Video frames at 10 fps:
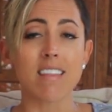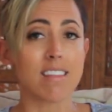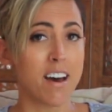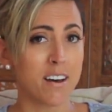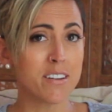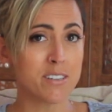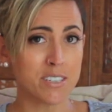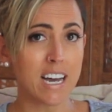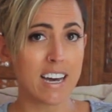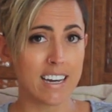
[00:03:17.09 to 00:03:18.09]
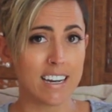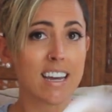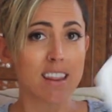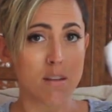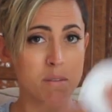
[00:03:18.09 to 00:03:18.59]
the other side,
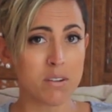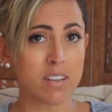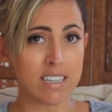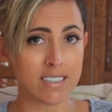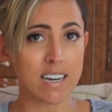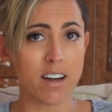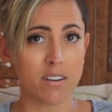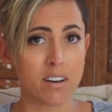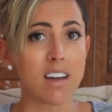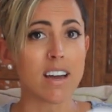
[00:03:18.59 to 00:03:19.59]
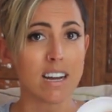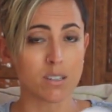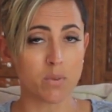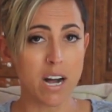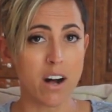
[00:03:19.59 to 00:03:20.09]
the milk lets down
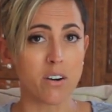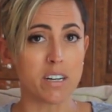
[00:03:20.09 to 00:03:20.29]
as well,